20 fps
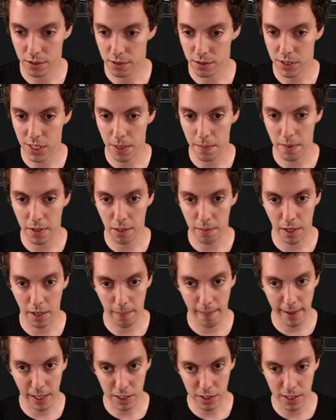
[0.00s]
stay, make, make,
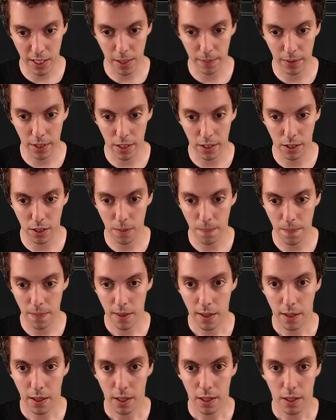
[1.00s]
make us stay up late here.
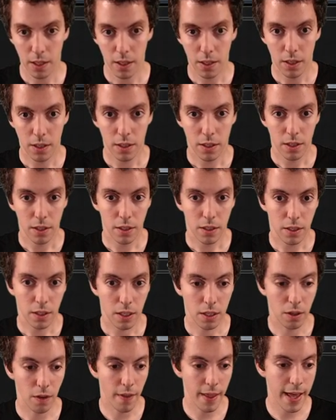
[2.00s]

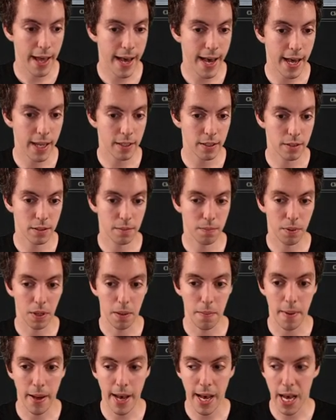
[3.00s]
Kill that. Play
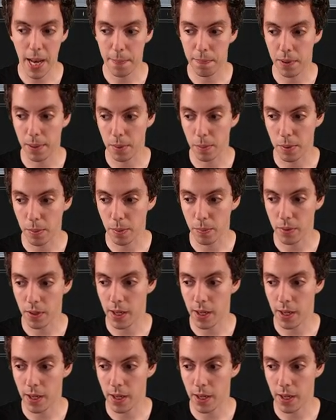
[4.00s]
map. Blah blah blah blah